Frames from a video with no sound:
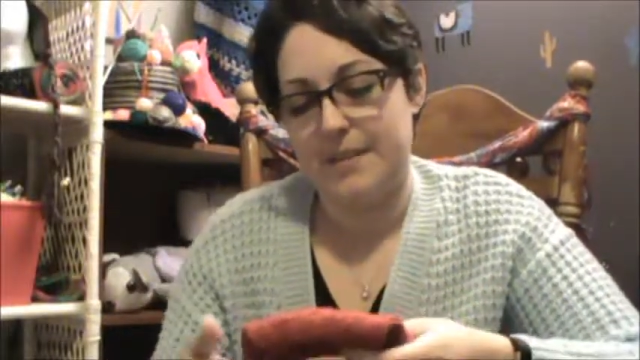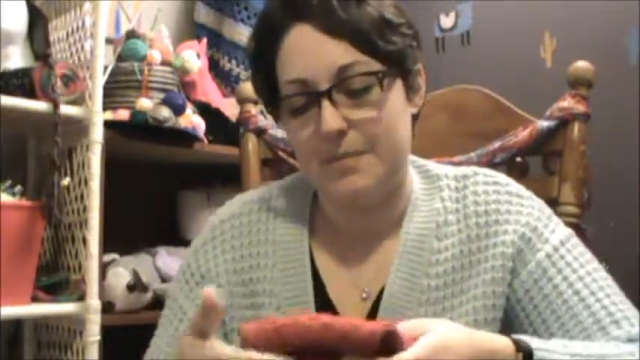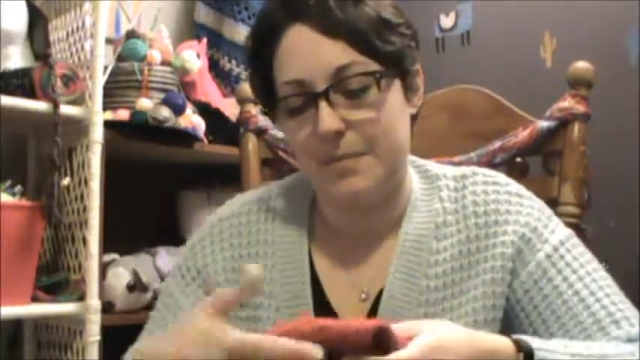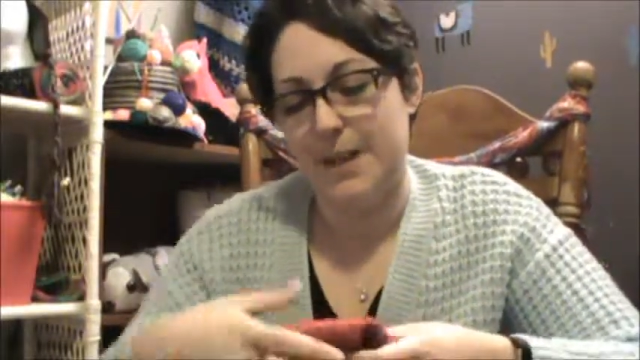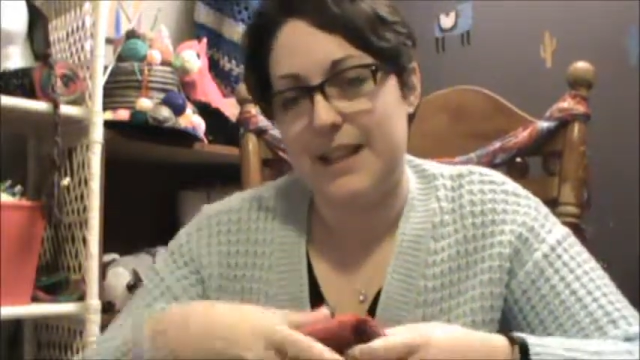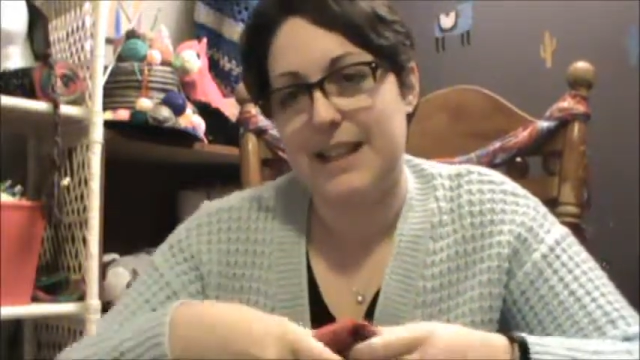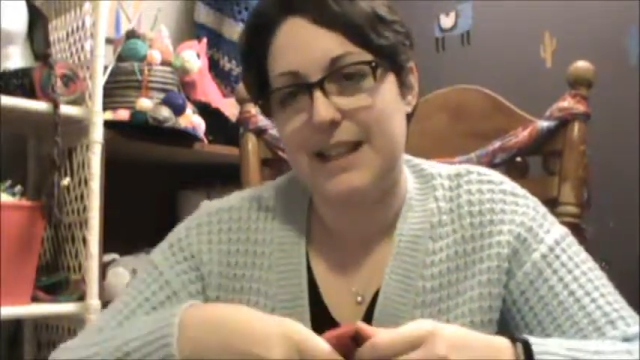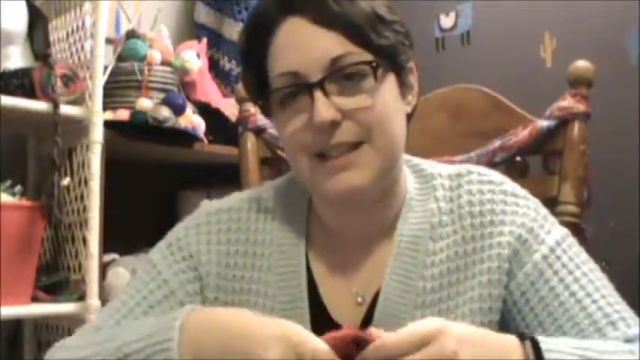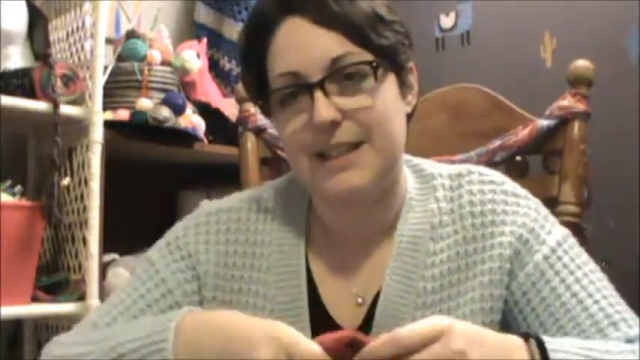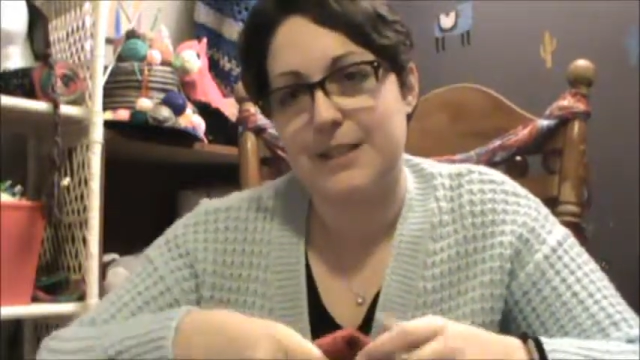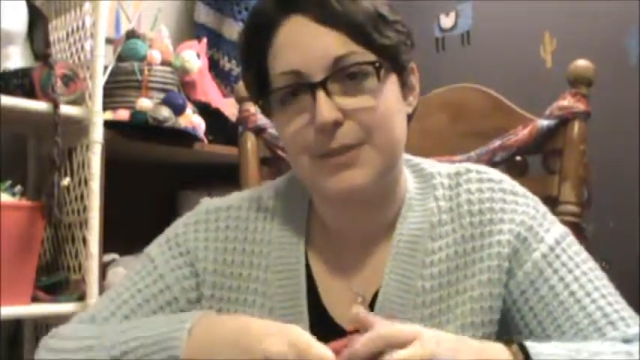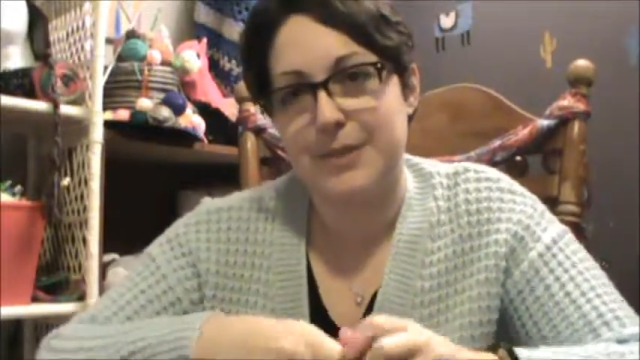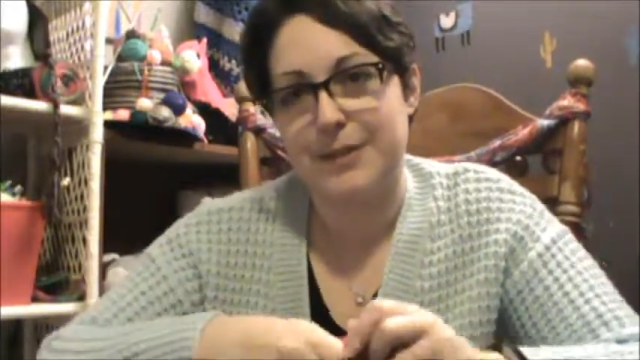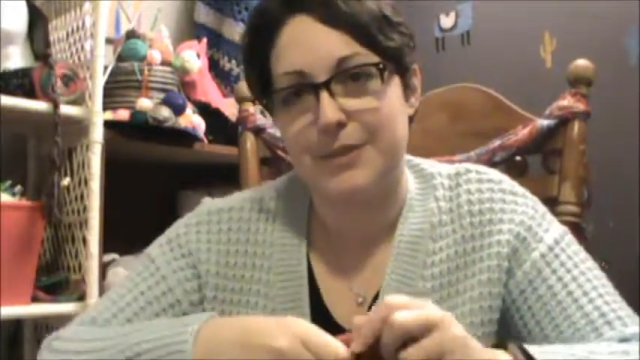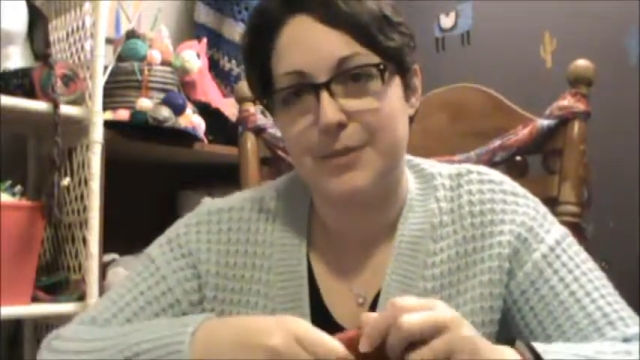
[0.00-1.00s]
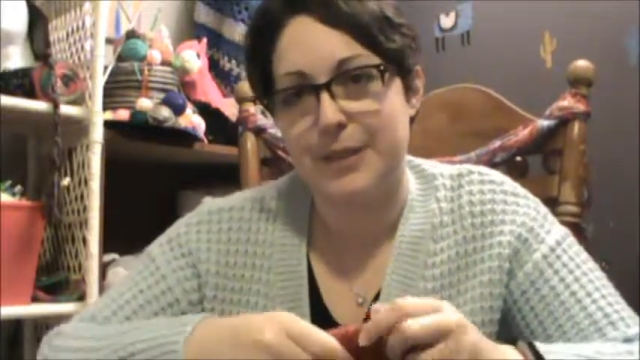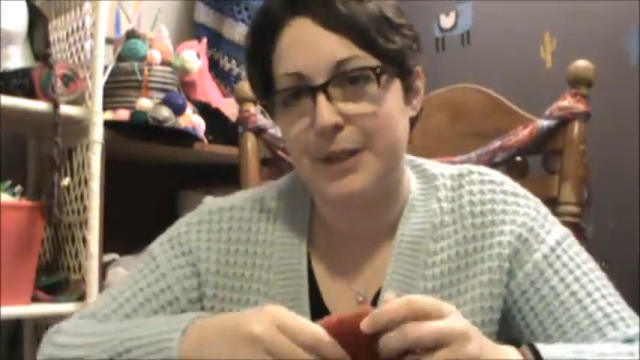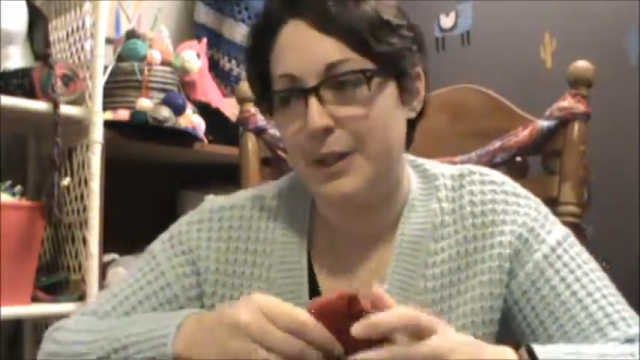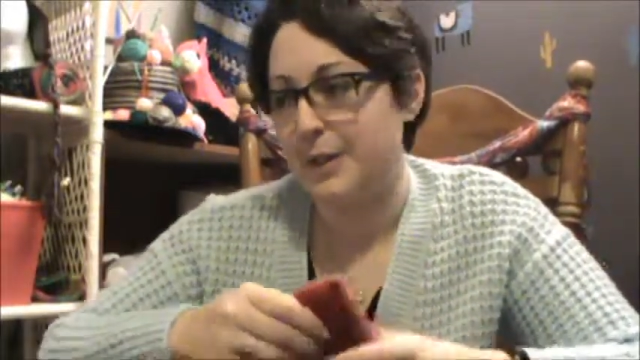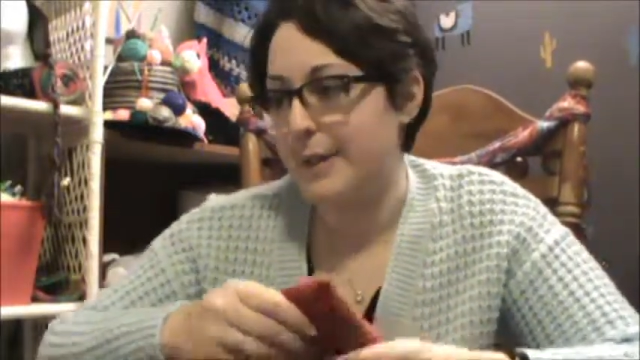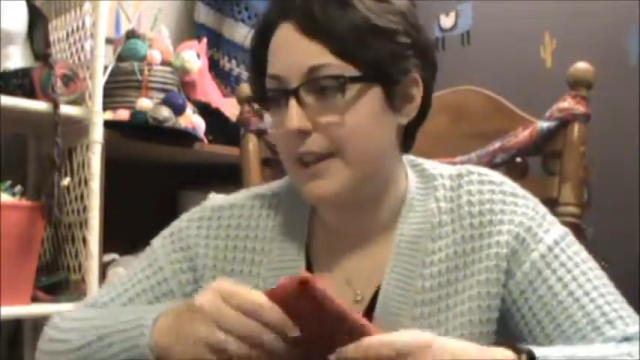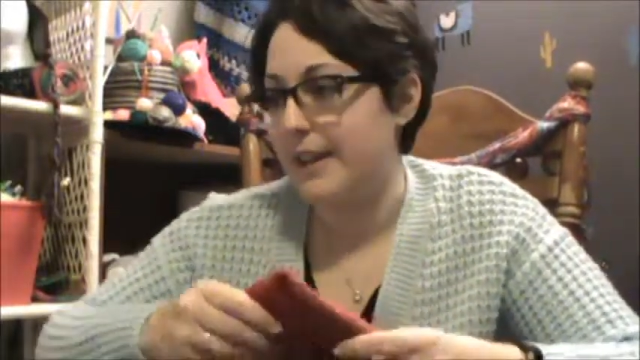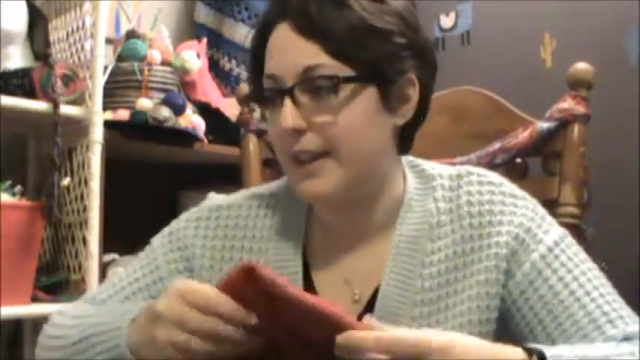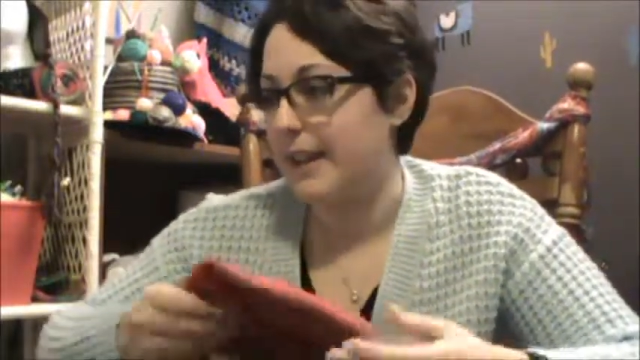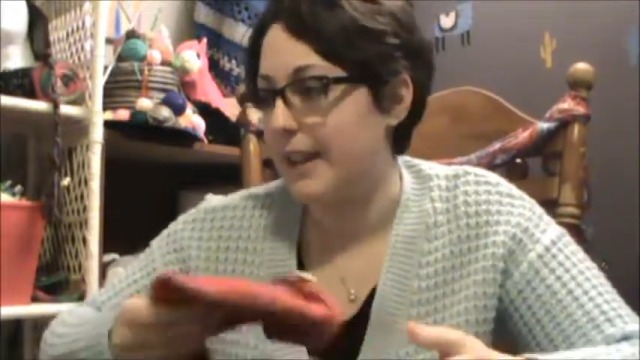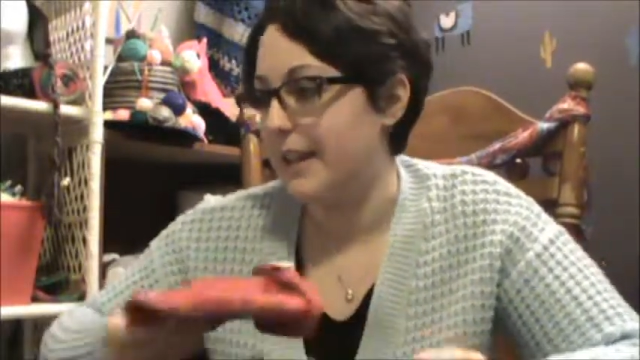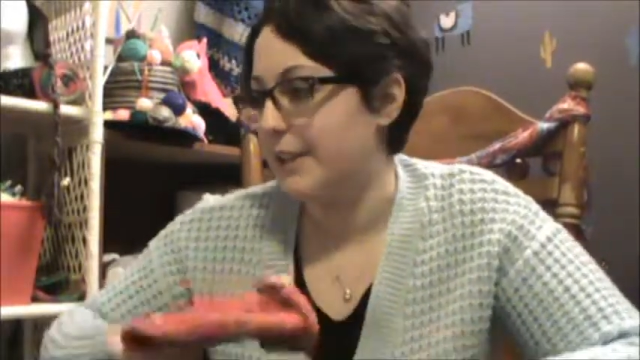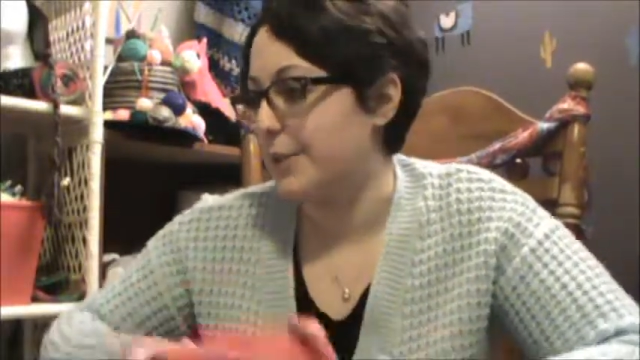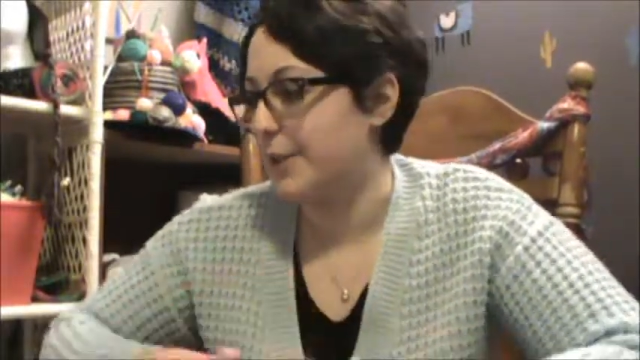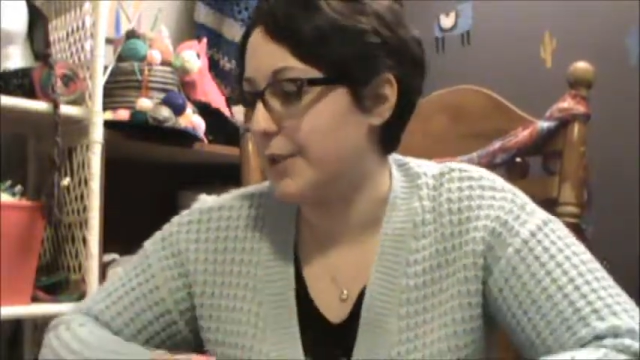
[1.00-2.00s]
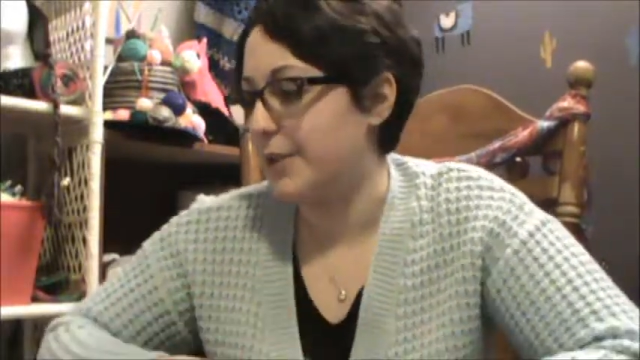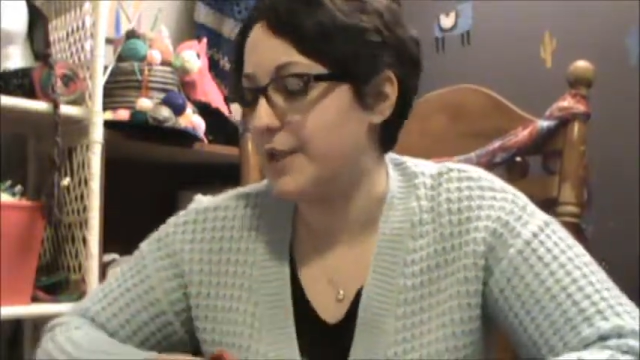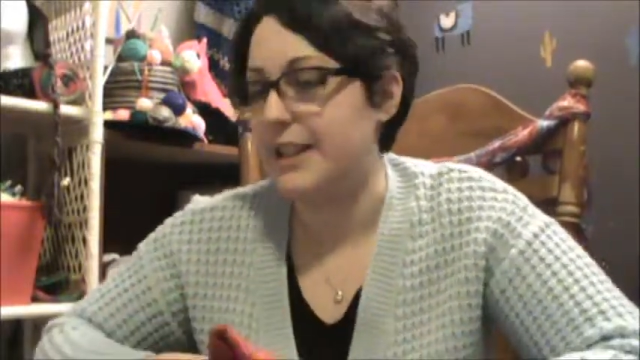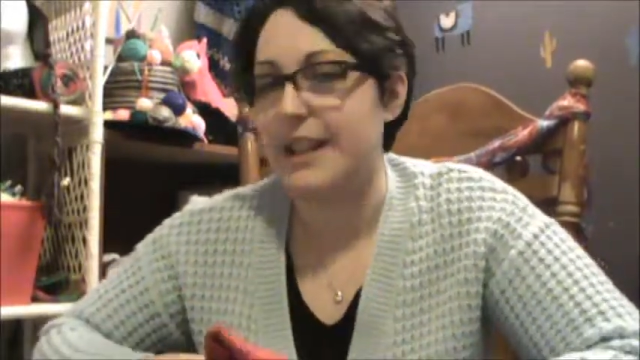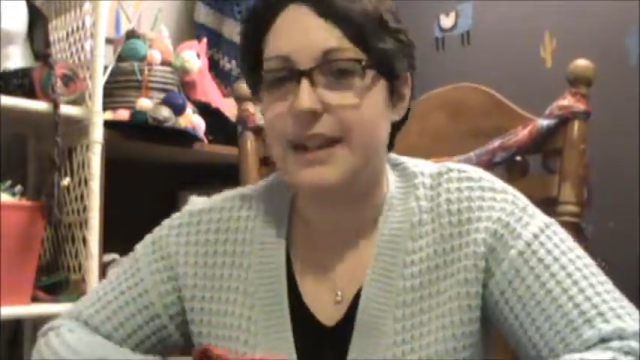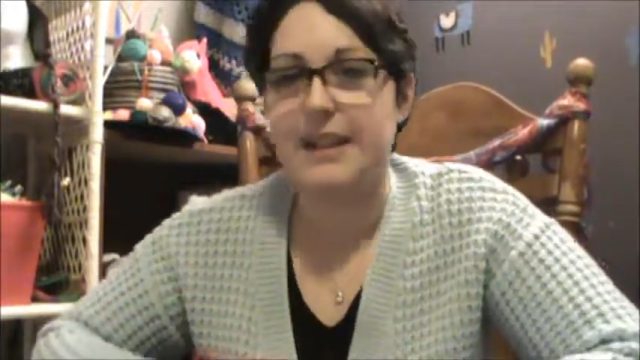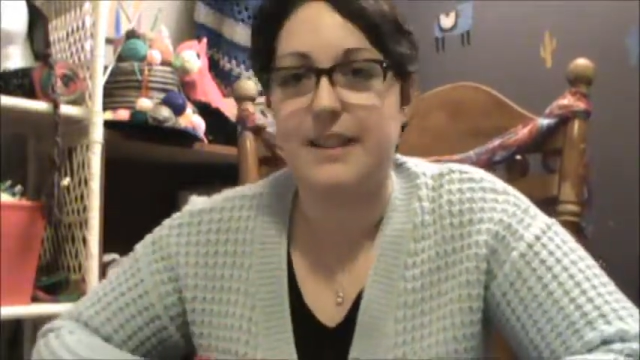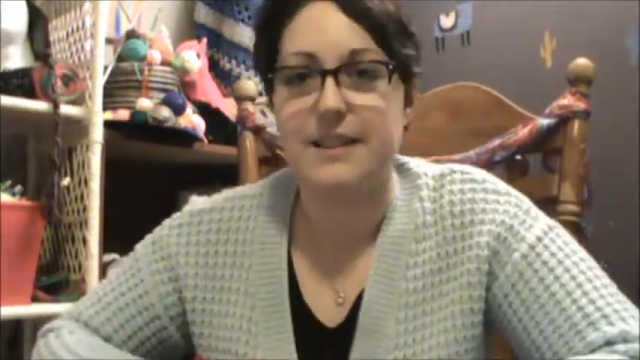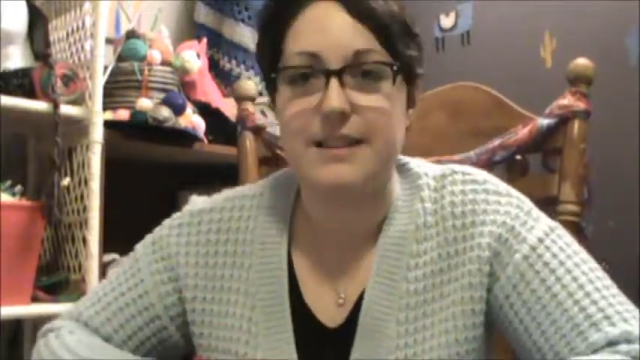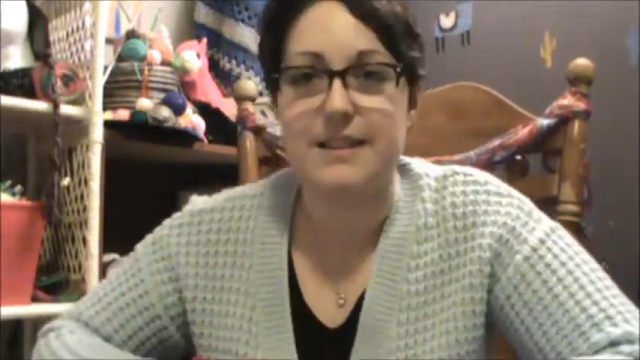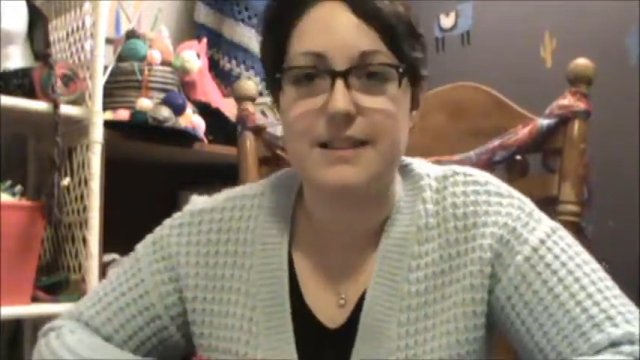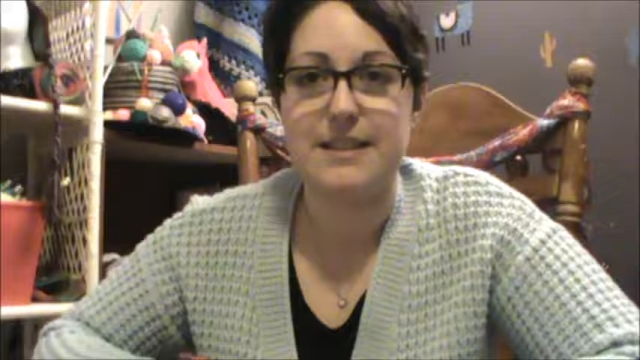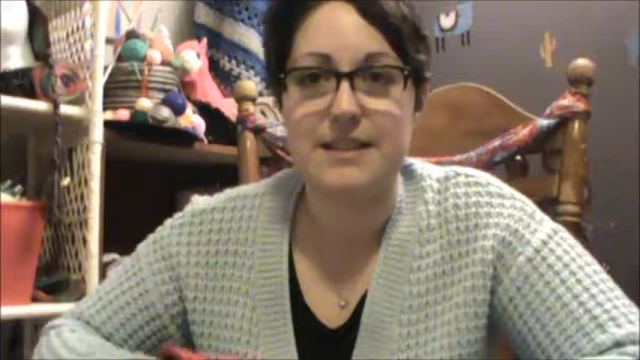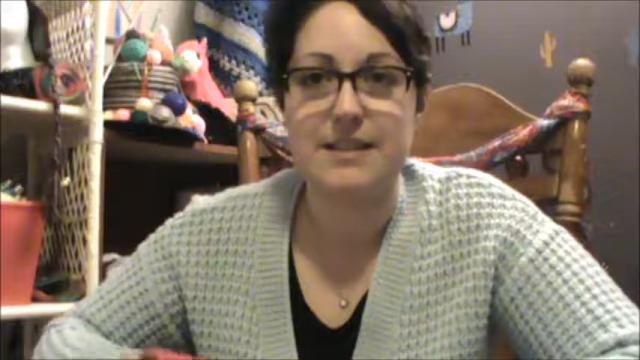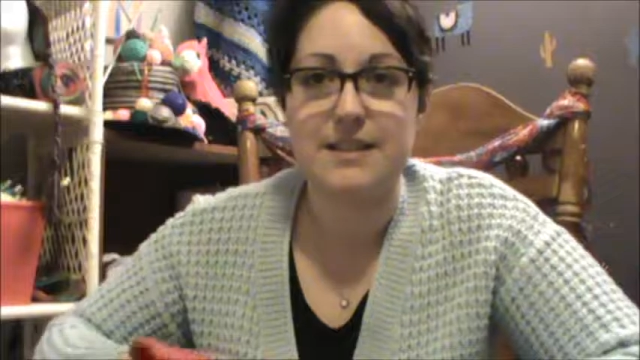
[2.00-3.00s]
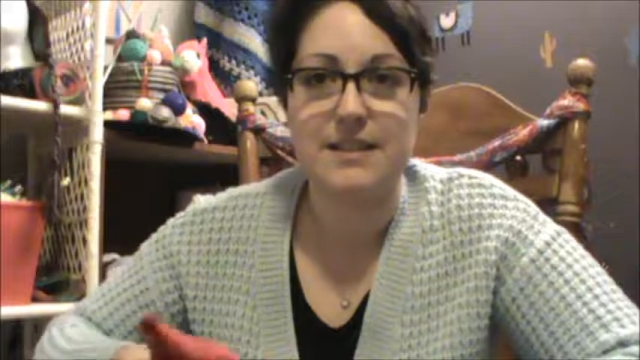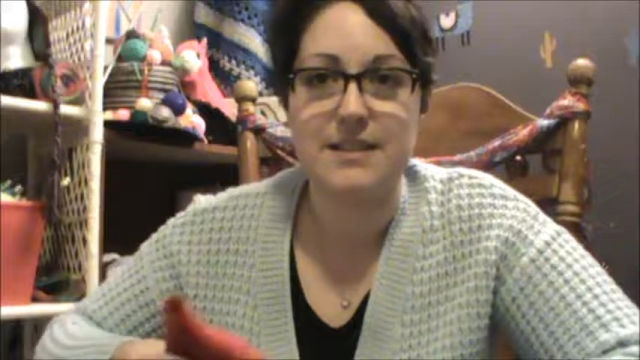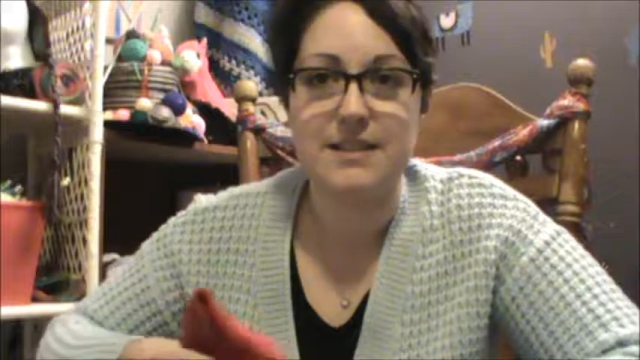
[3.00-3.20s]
but I guess that's what you're familiar with, and crocheting is